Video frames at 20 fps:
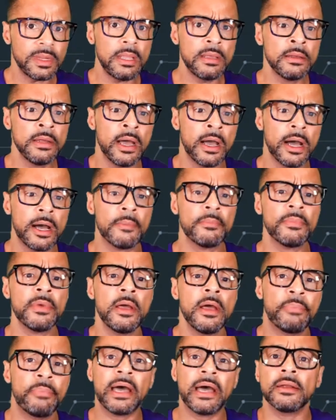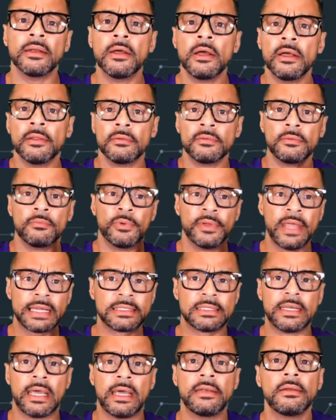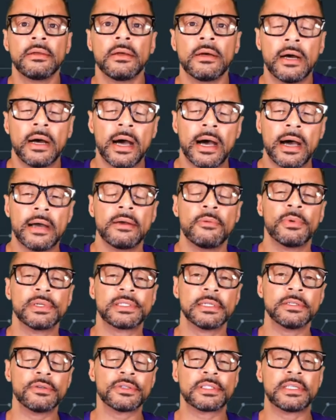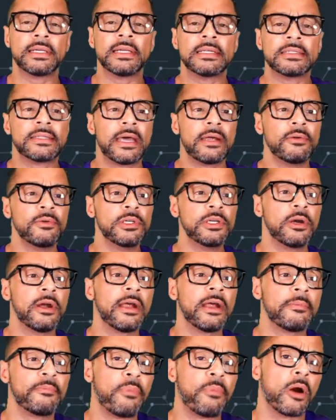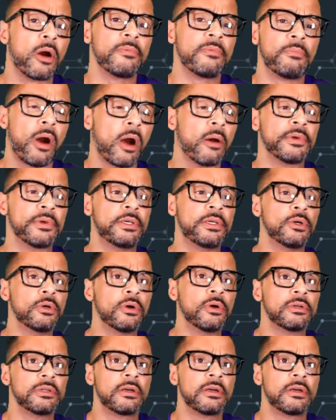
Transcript: Um, but with that said, uh, what's interesting is that when you're at a bar barbecue or your